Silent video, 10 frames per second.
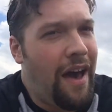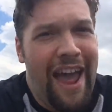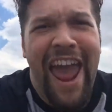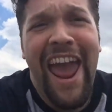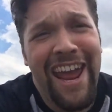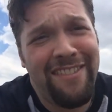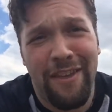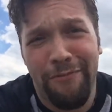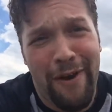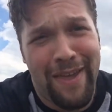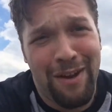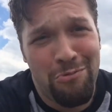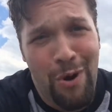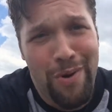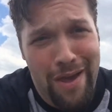I hate the fucking
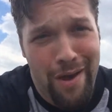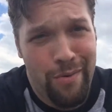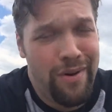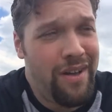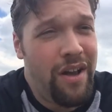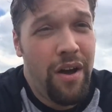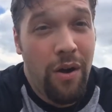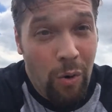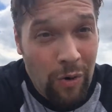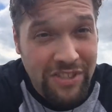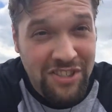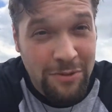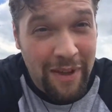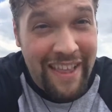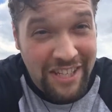rodeo. Horses
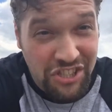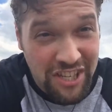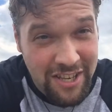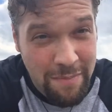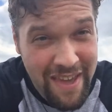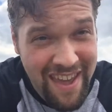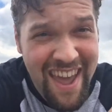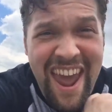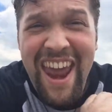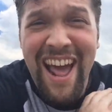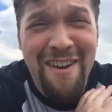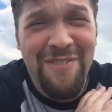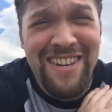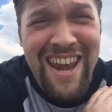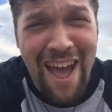smell like shit to me, and I've
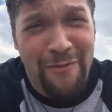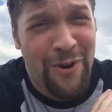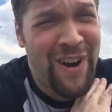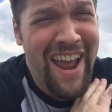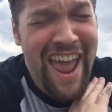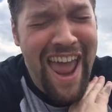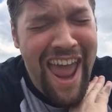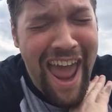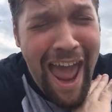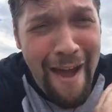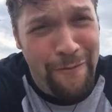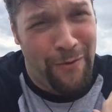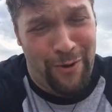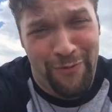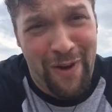never,
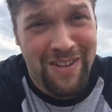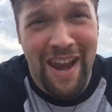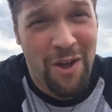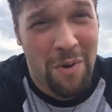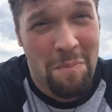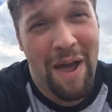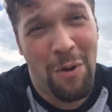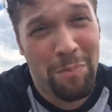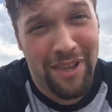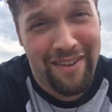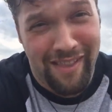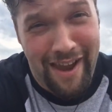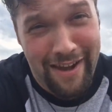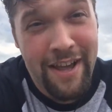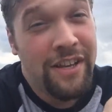ever fucked anyone in my own
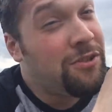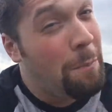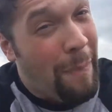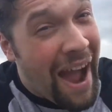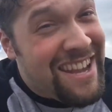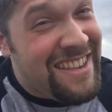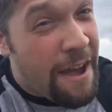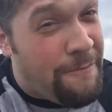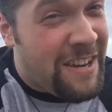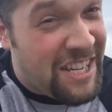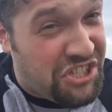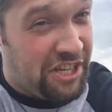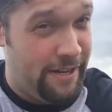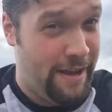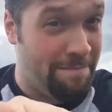bloodline. So by
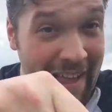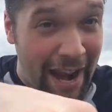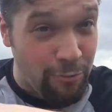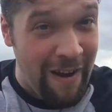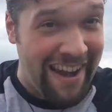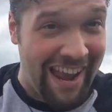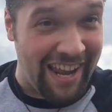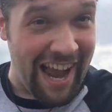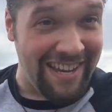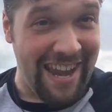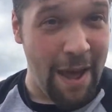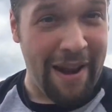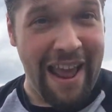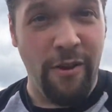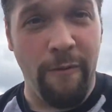definition, I'm not a redneck, and
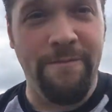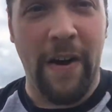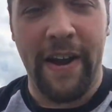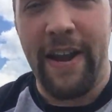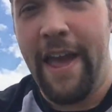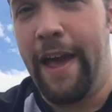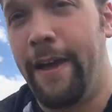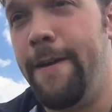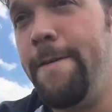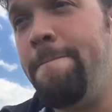goddammit, I ain't no fucking hick.